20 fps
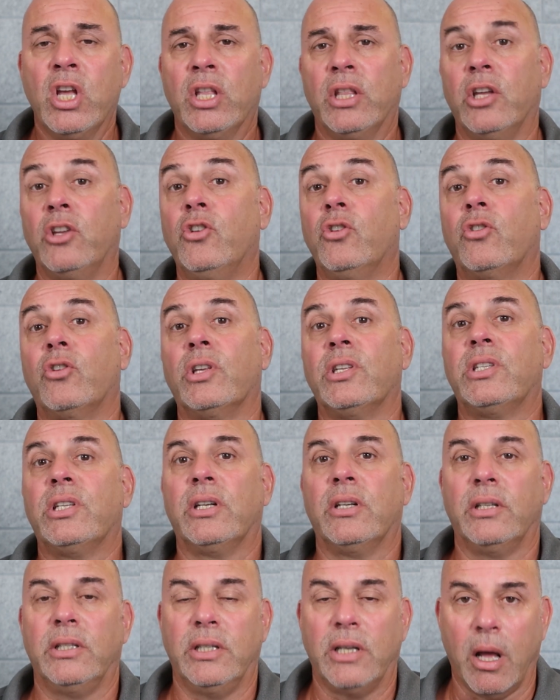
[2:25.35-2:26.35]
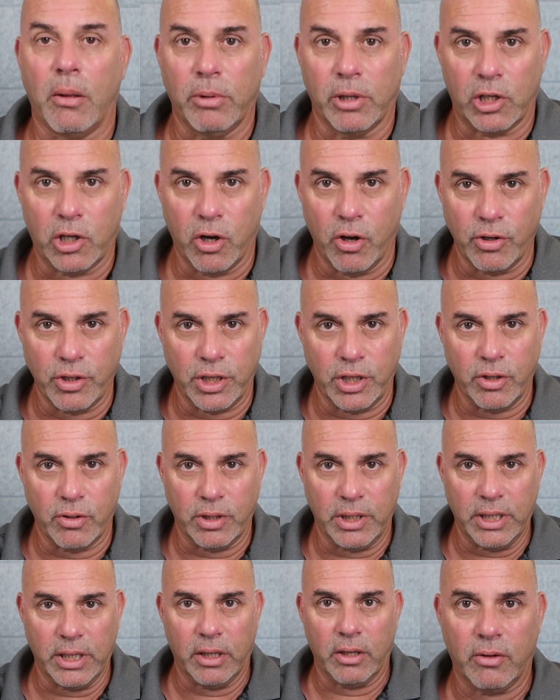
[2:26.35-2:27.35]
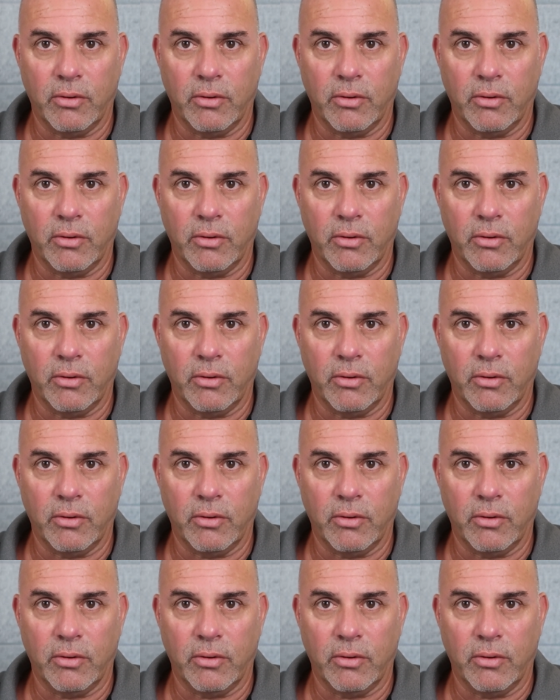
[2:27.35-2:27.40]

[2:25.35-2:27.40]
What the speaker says: that you consider double closing your deal.